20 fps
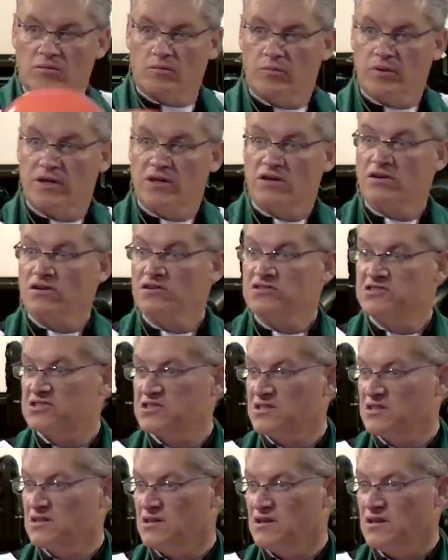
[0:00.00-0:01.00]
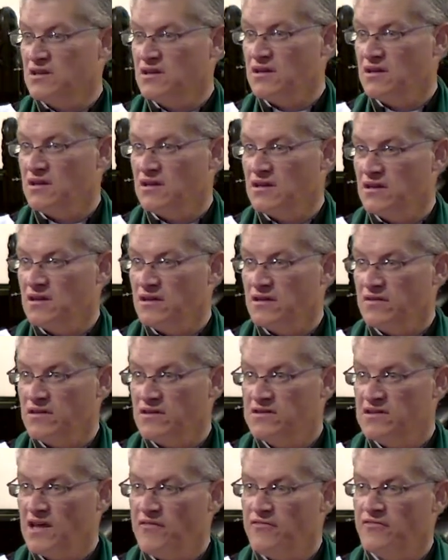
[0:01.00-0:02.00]
because
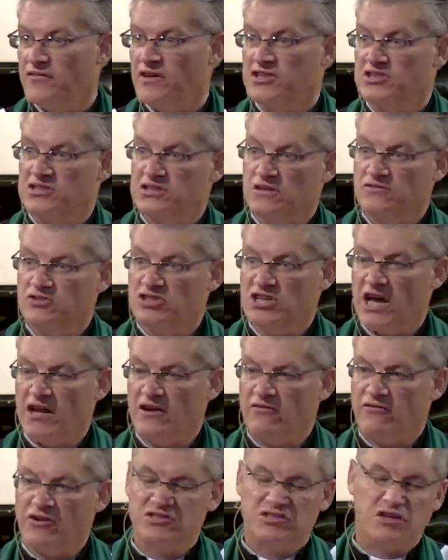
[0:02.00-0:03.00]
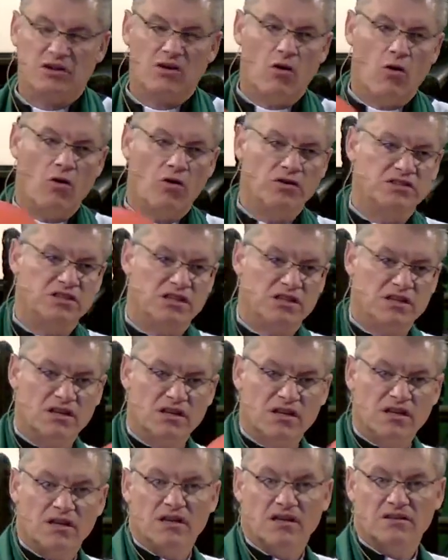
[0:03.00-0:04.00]
the definition of generous, according
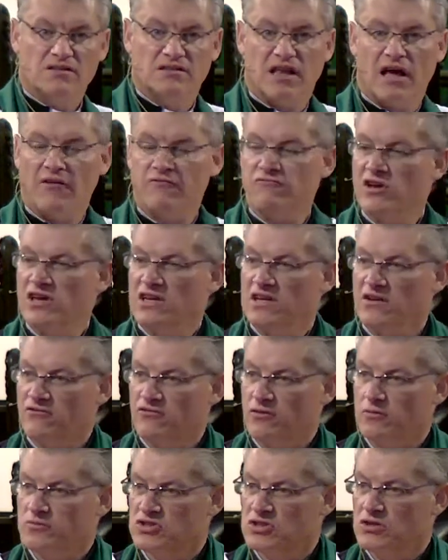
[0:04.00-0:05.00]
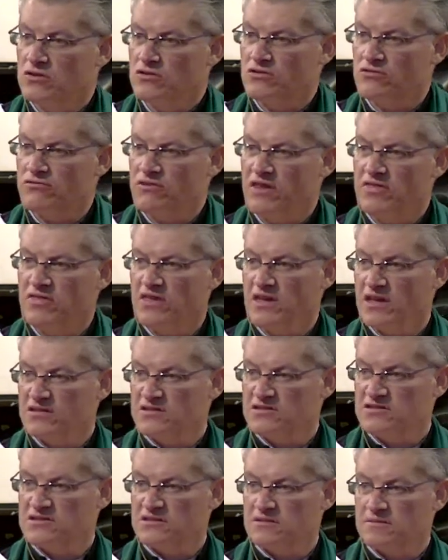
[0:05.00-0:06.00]
to that reading from 2
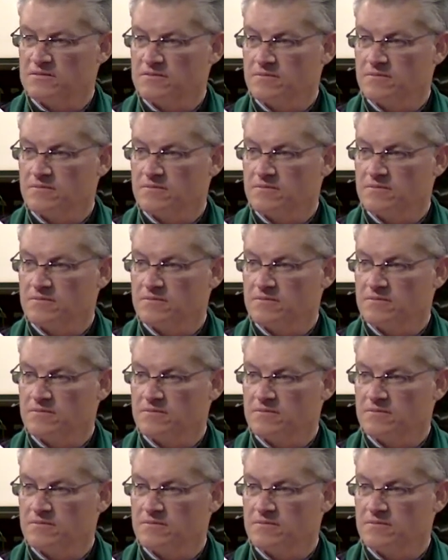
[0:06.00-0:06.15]
Corinthians,